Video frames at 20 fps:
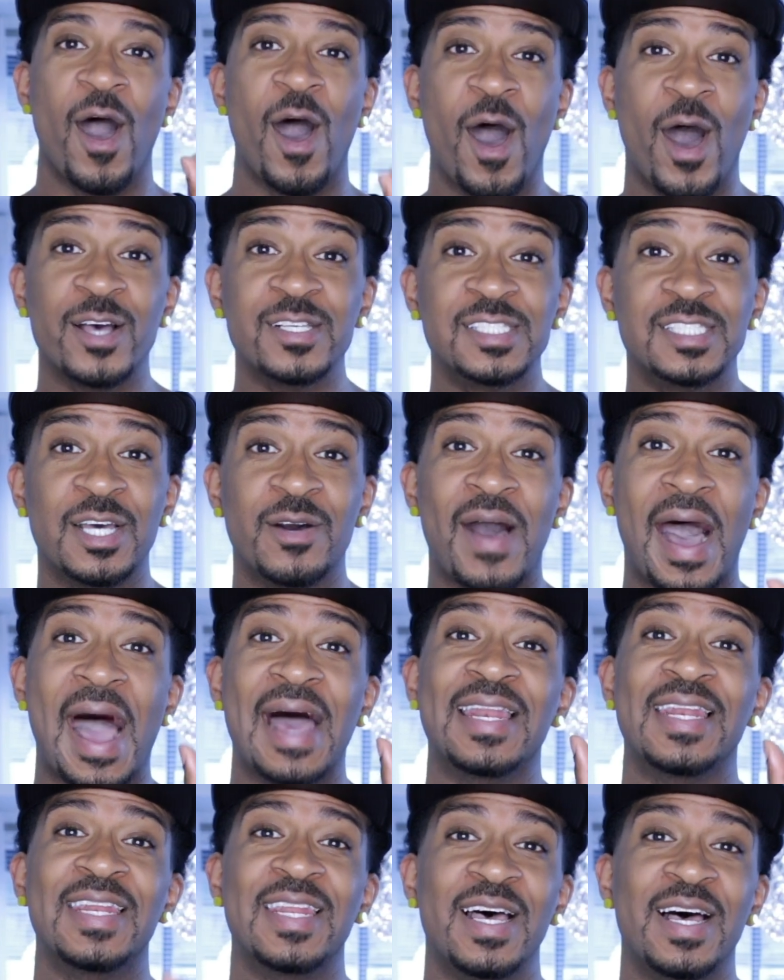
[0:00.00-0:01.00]
Also,
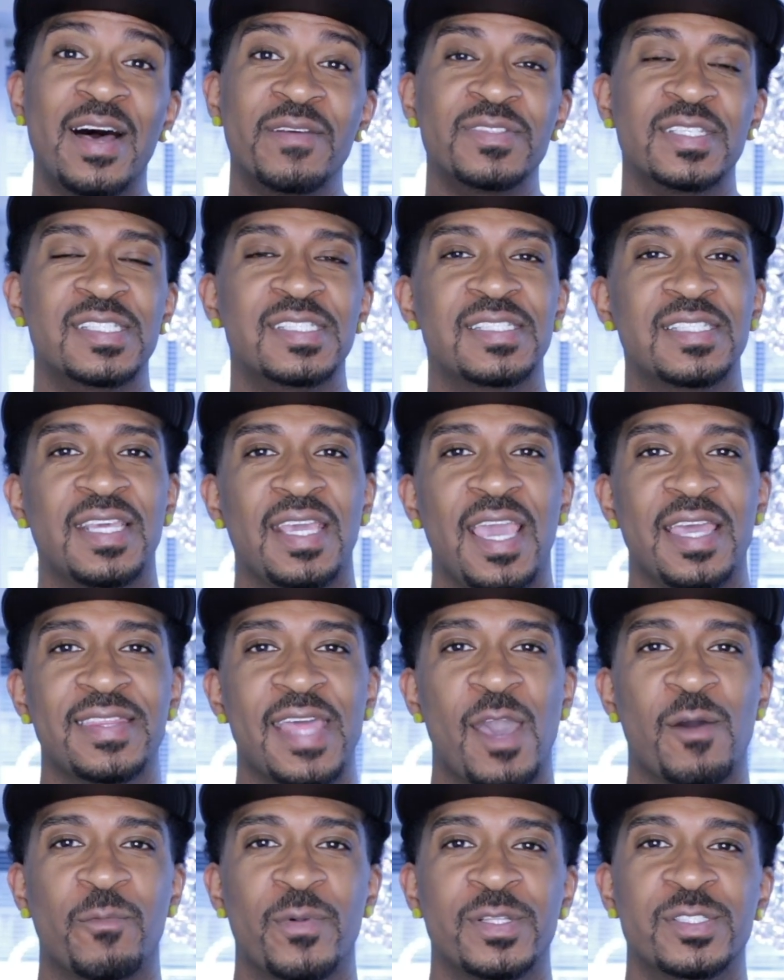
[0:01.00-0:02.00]
I loved seeing
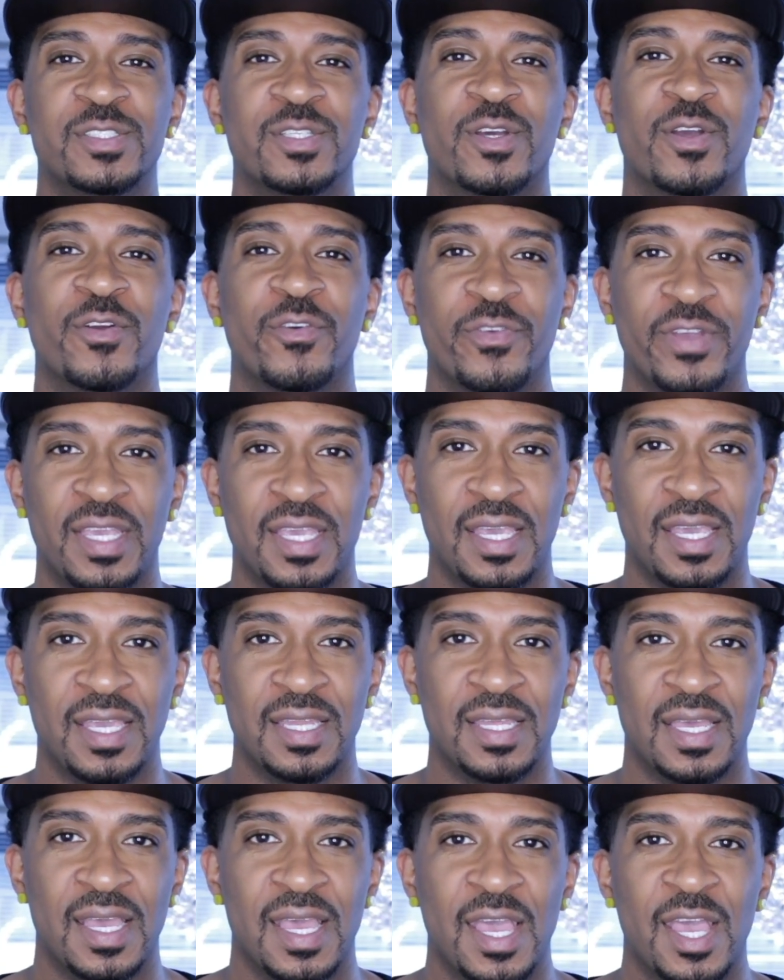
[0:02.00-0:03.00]
that
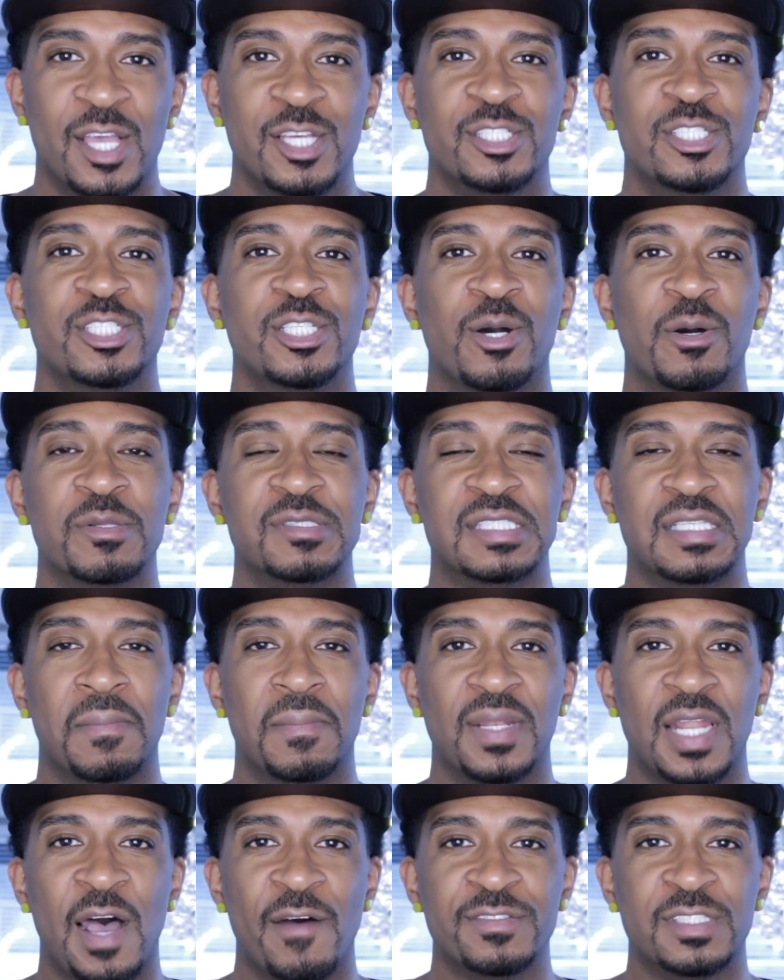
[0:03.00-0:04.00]
Wintergreen showed
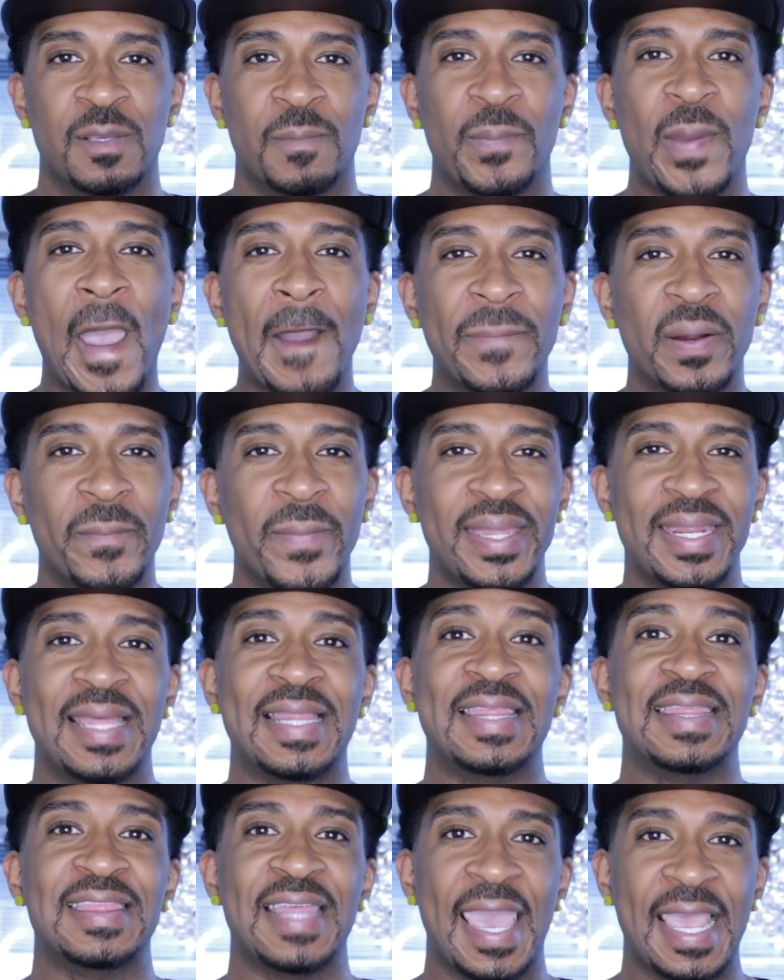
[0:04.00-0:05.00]
some love to Peppermint
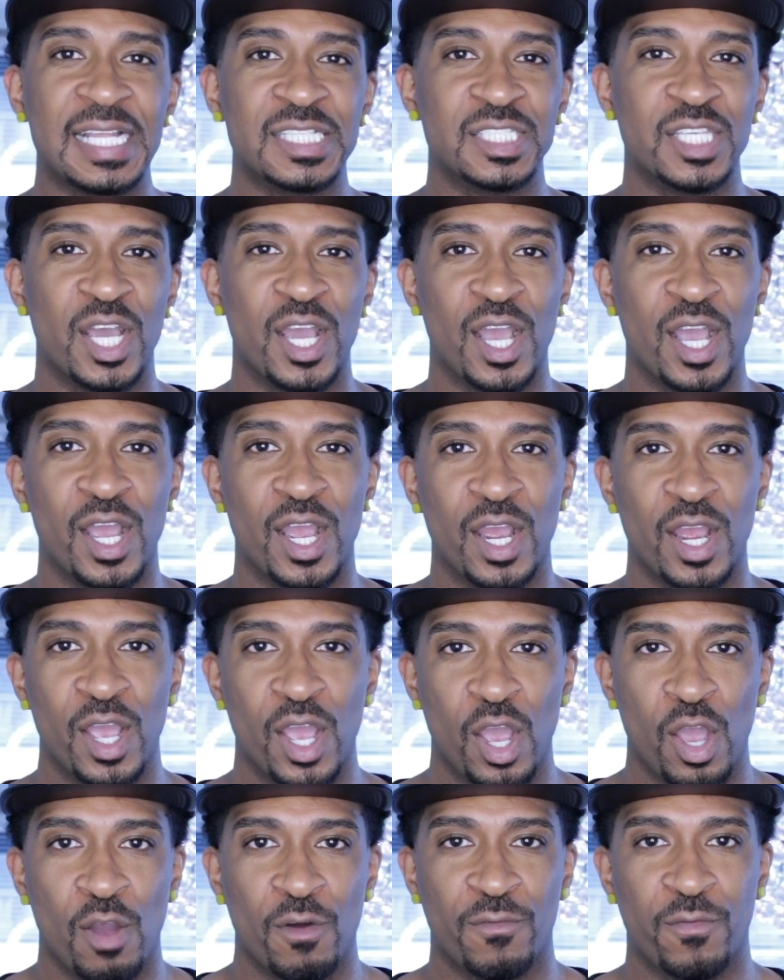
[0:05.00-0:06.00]
and thanked
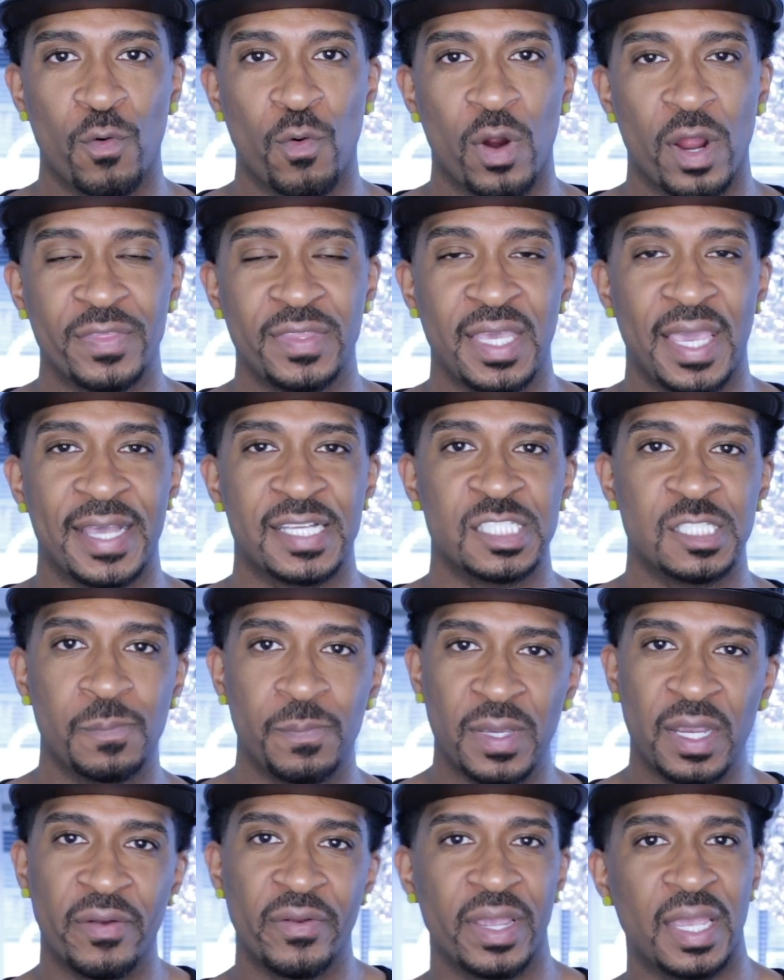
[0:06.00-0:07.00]
her for the
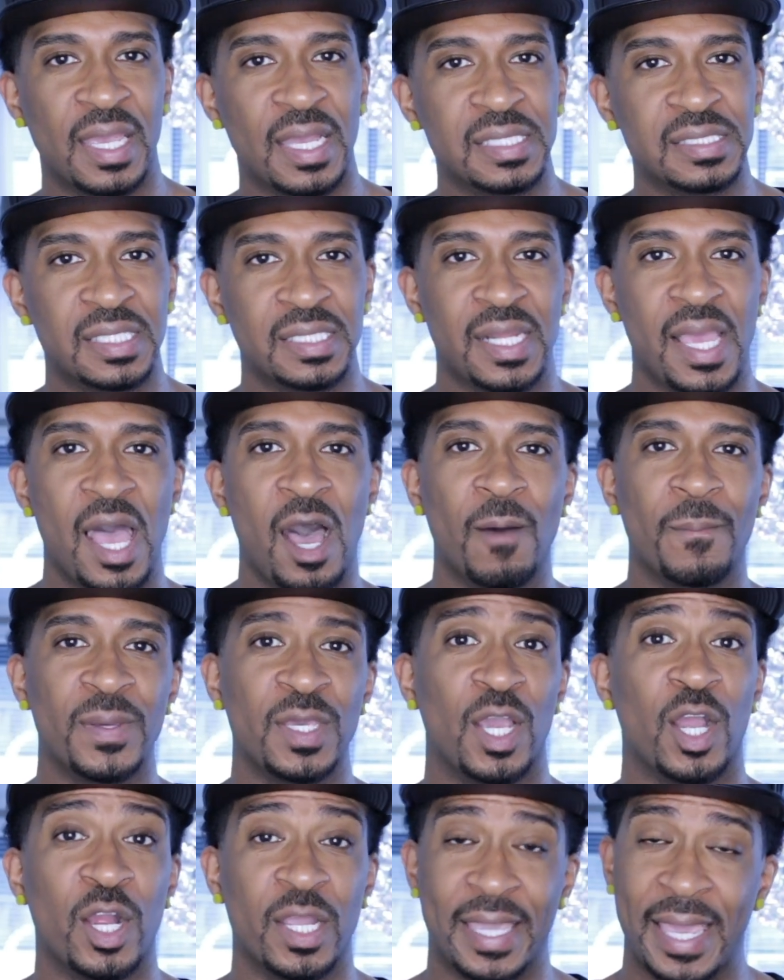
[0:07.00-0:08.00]
experience and
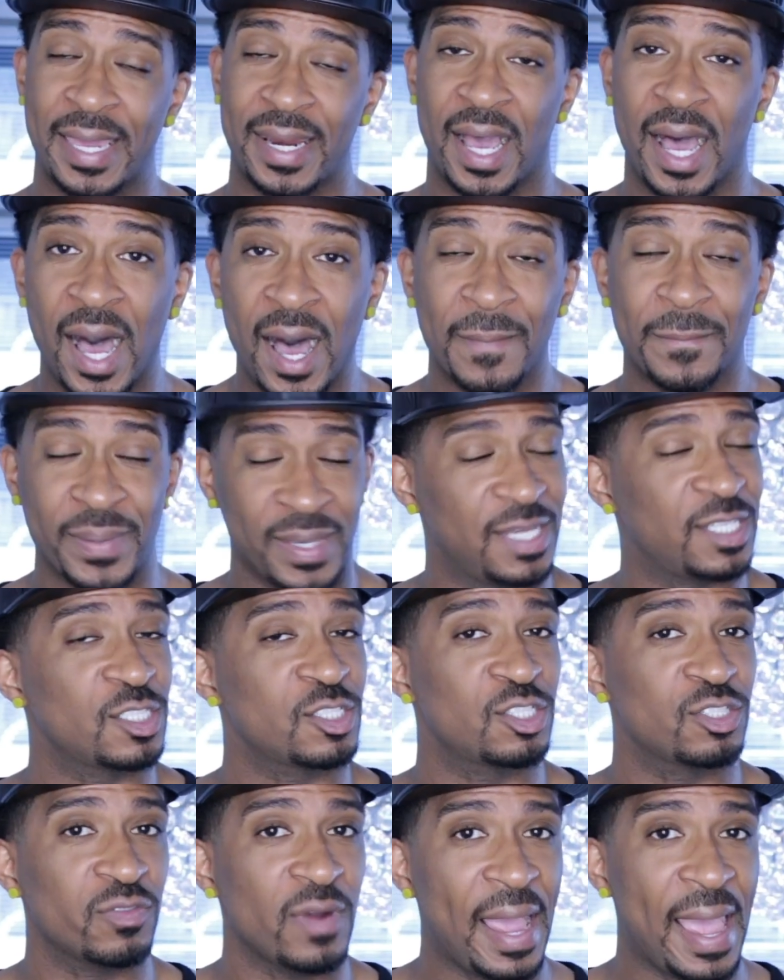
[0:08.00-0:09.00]
helping her get up
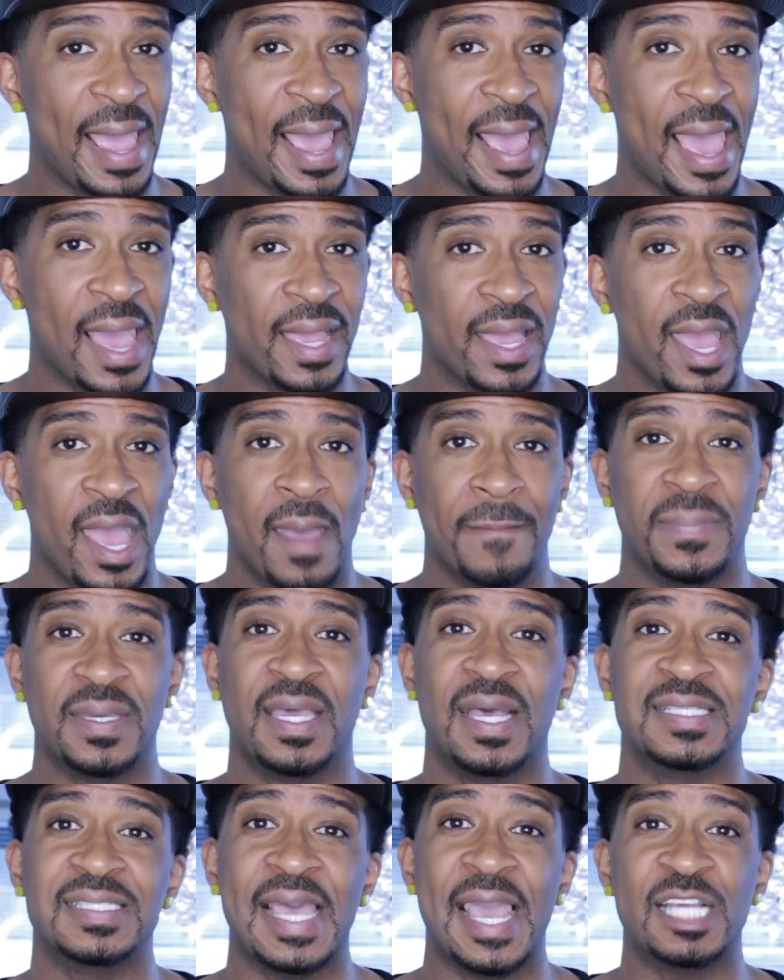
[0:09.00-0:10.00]
in drag,
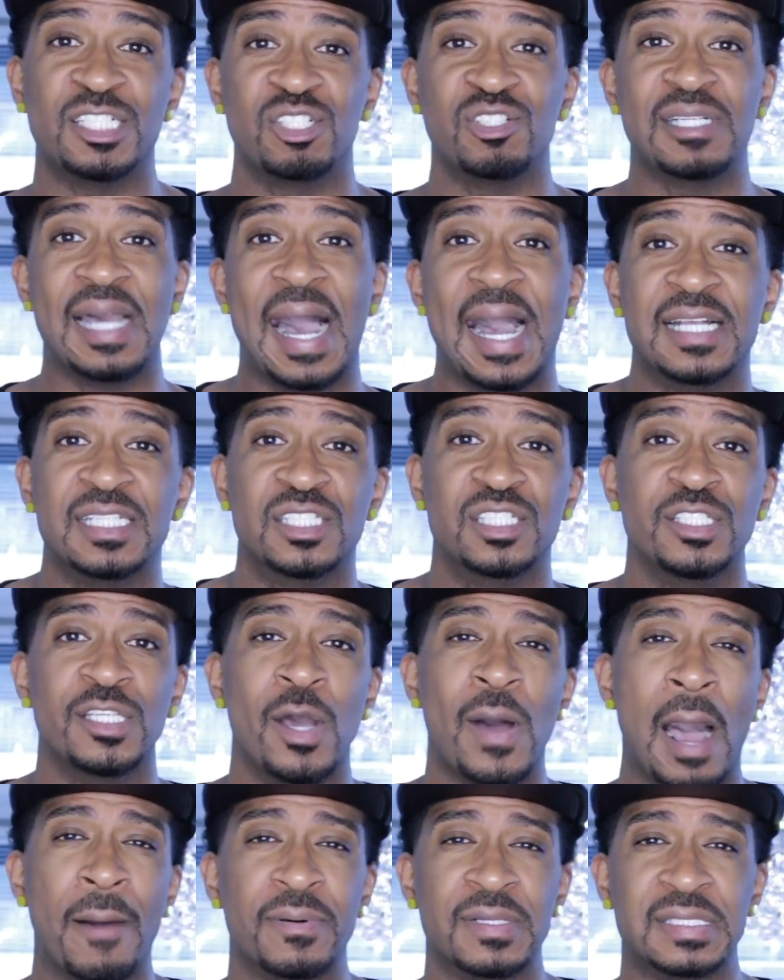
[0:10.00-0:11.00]
because as you guys know, I